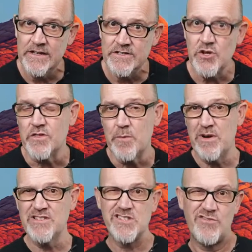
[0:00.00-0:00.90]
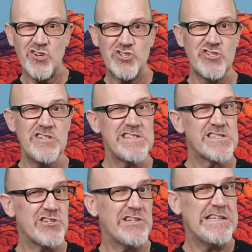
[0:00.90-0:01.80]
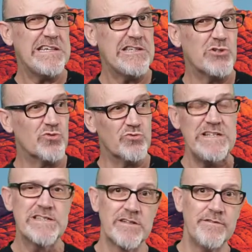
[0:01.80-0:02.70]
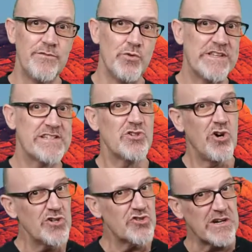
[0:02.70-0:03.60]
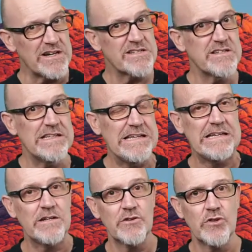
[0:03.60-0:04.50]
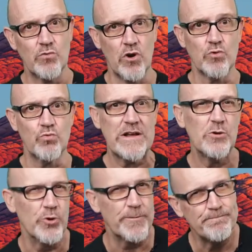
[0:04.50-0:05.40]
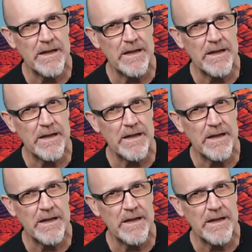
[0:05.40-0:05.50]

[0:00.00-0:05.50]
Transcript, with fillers: So the presence of oxygen is certainly a good reason for this contrast in the rock record.